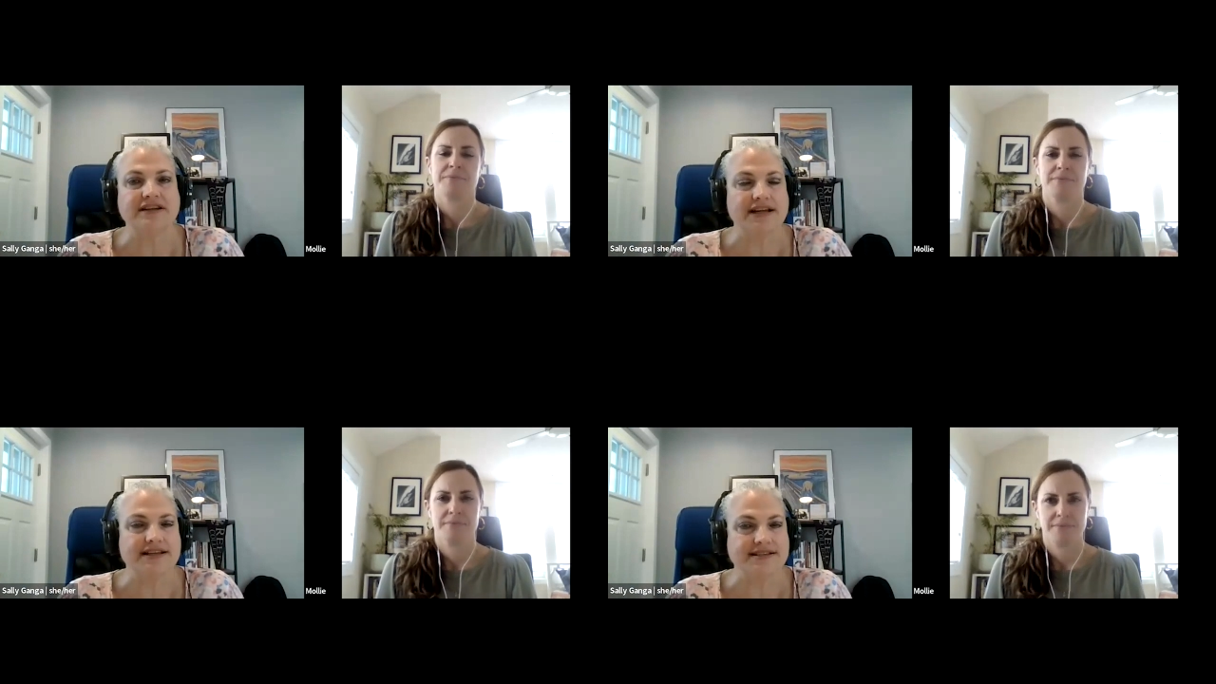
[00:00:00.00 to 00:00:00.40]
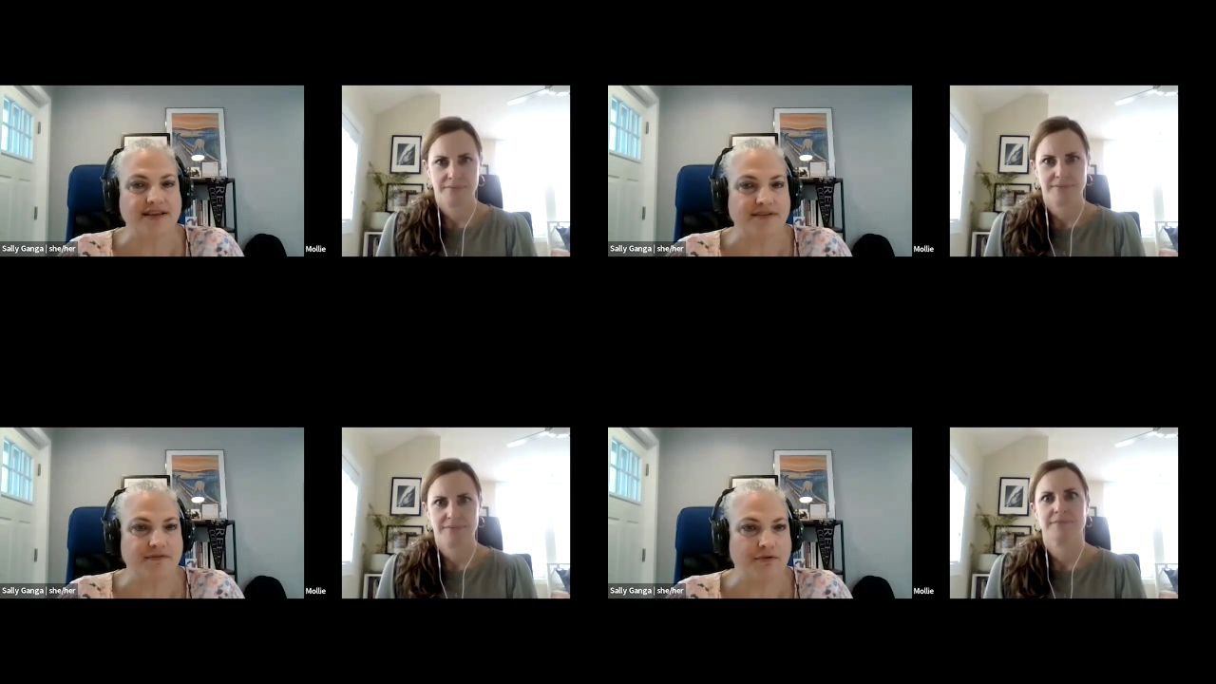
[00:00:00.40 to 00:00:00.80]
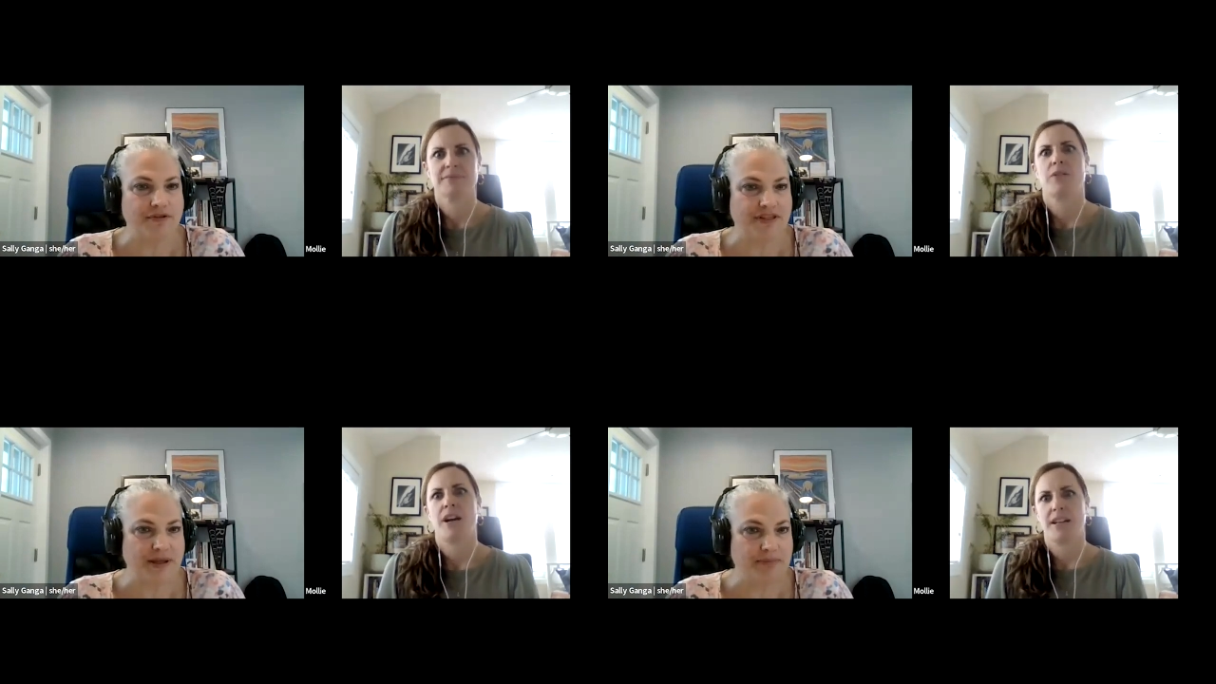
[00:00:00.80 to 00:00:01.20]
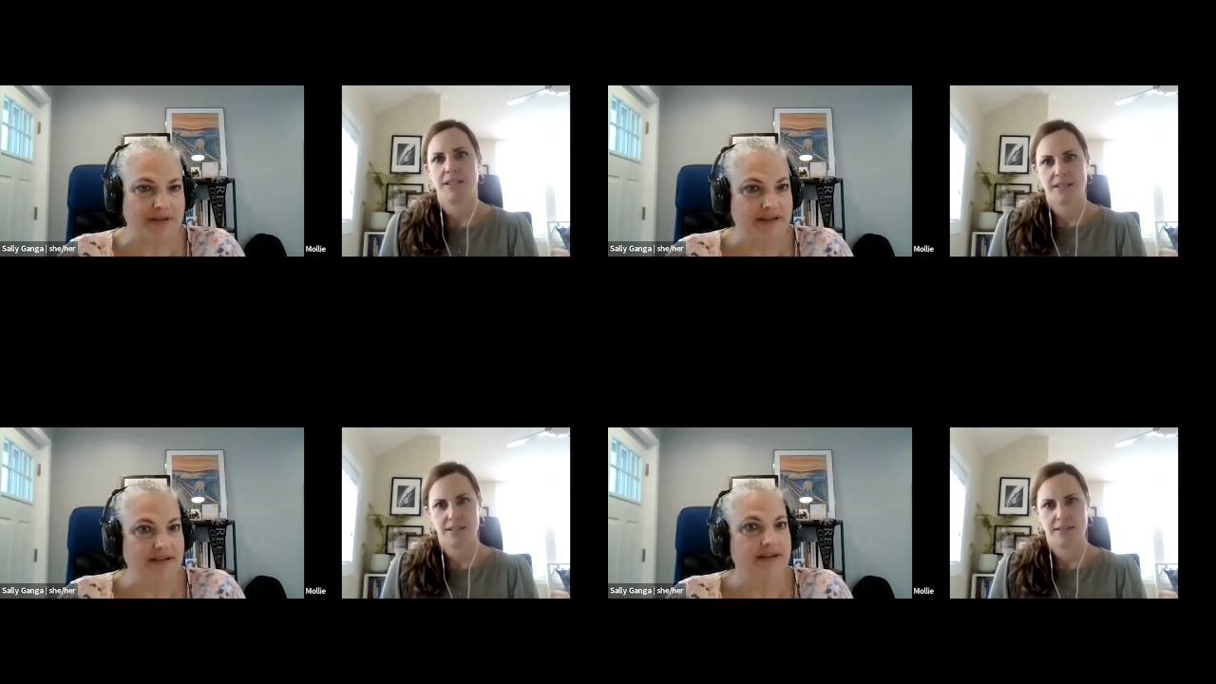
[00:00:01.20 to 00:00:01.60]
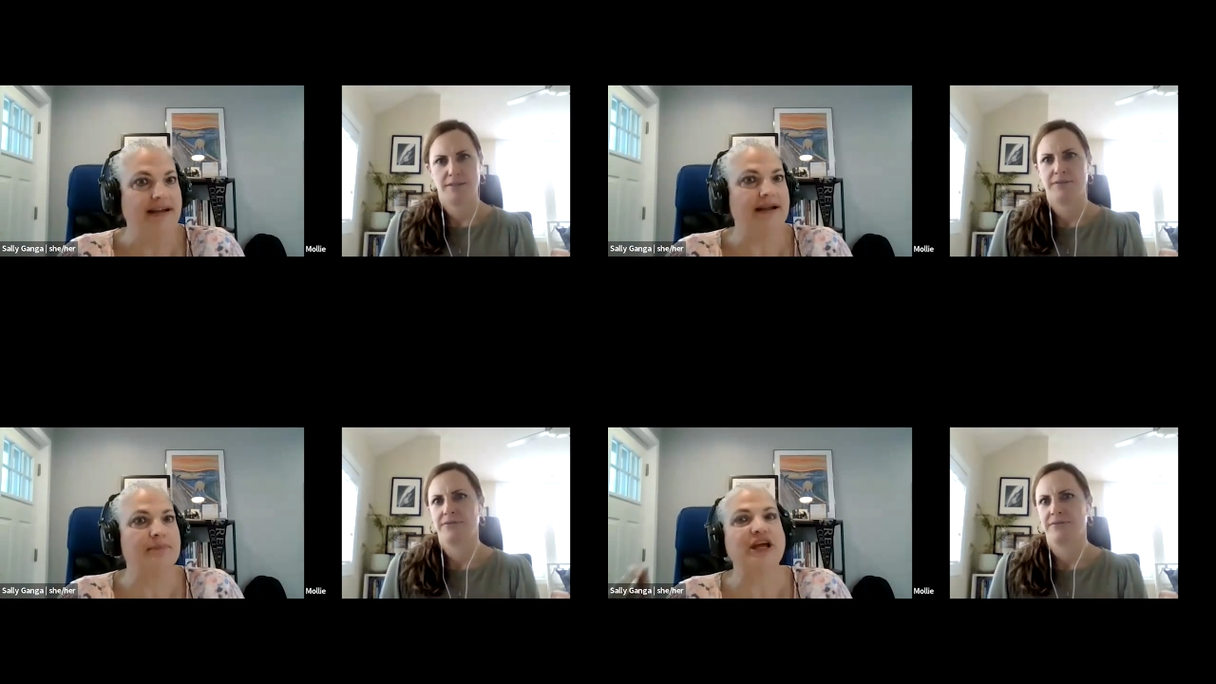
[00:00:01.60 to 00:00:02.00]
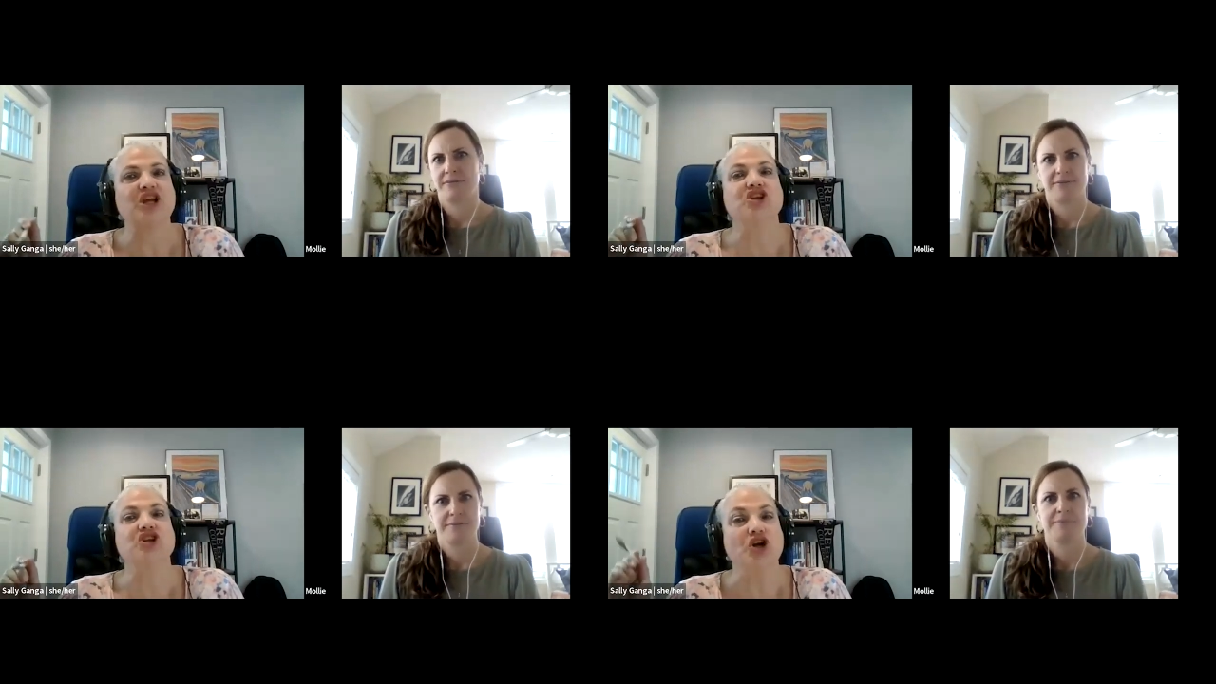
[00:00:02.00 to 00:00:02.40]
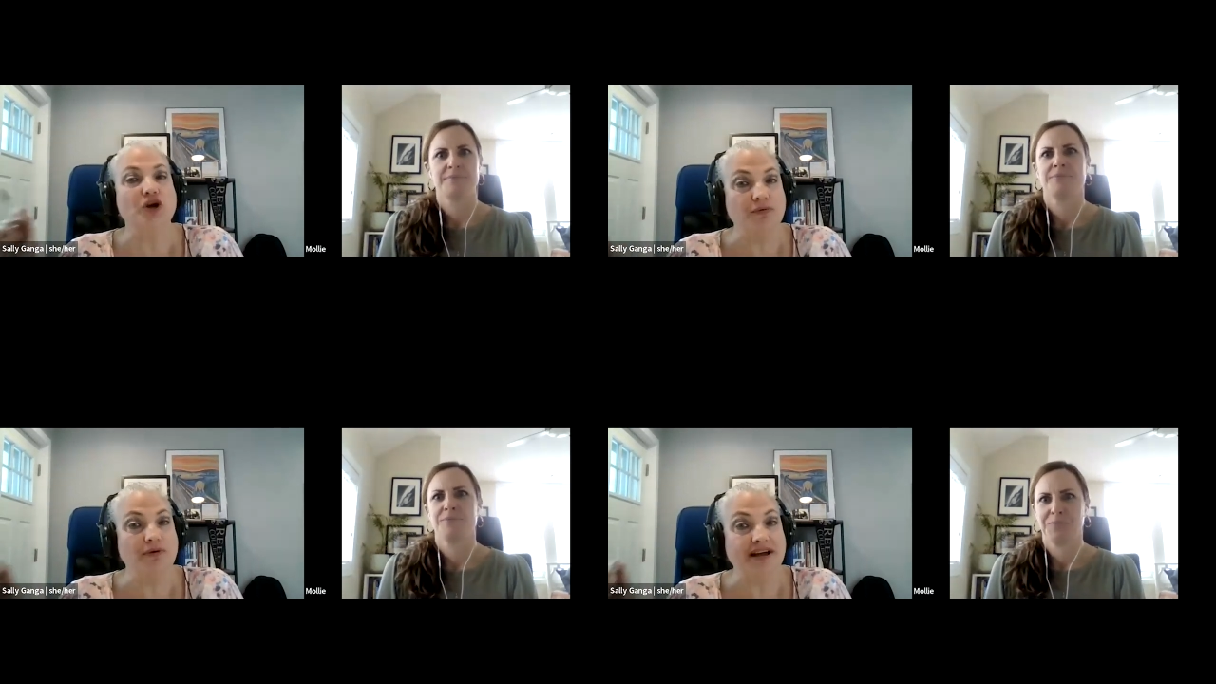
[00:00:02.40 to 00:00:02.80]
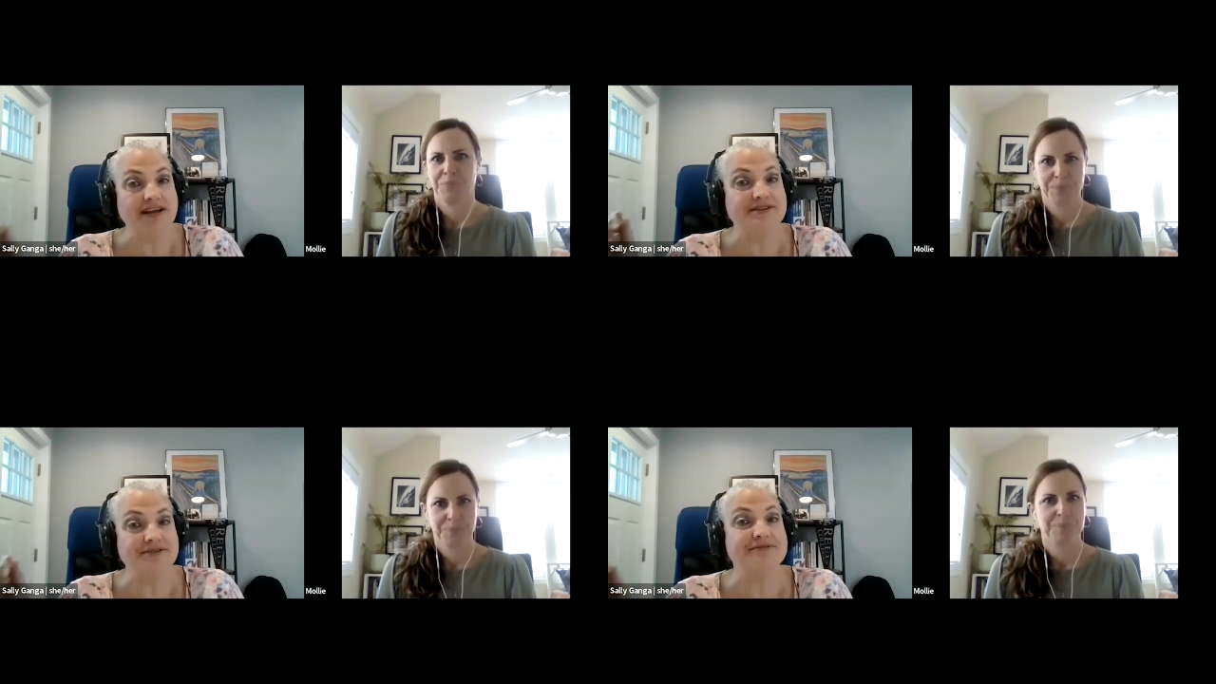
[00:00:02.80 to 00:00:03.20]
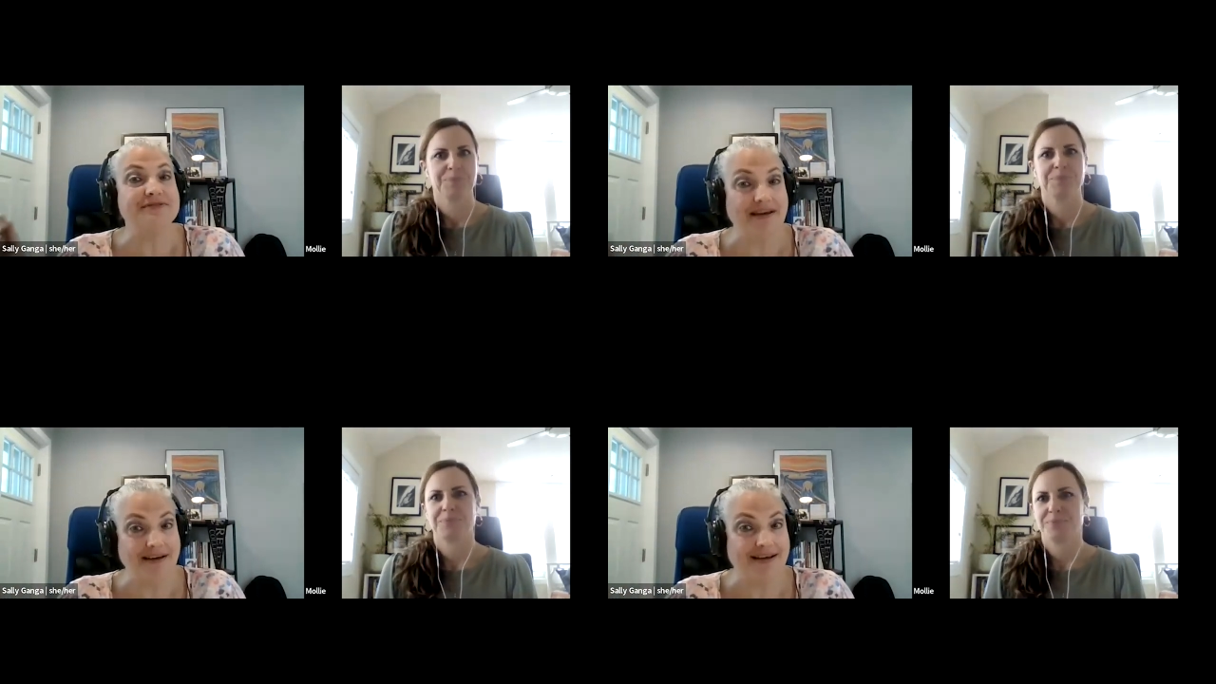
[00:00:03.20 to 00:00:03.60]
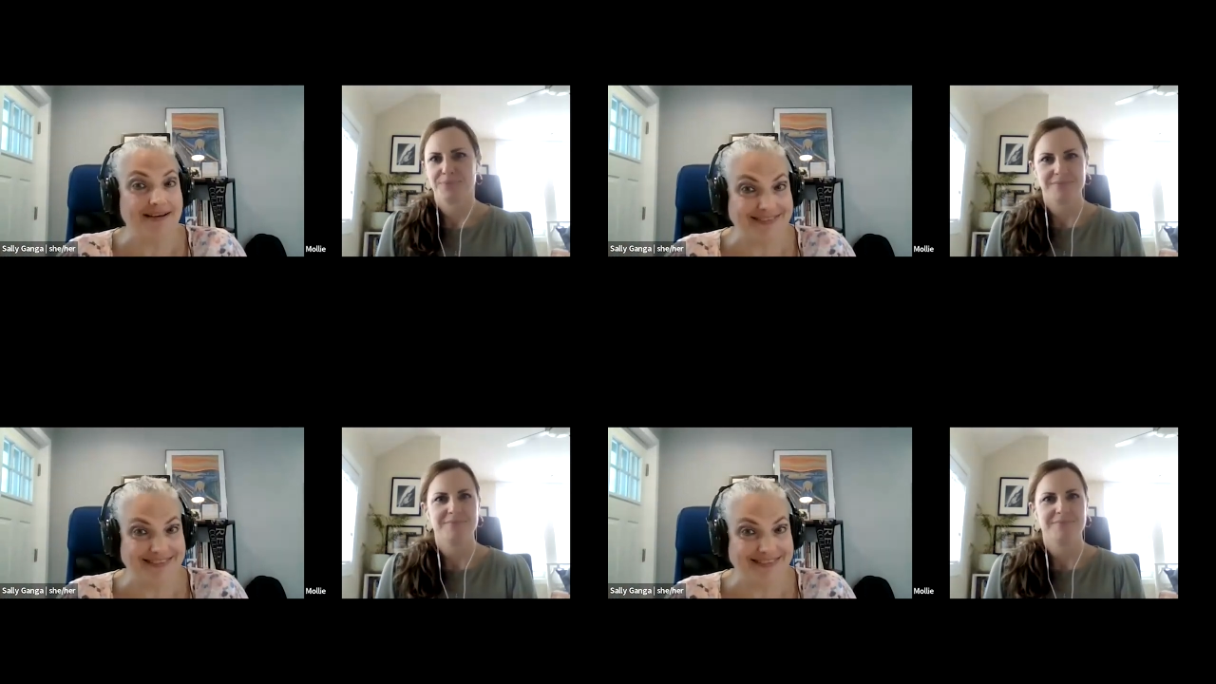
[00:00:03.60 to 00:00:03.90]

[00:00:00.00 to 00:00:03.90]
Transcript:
Speaker 1: their essays for them. And I'm like, no, I do not.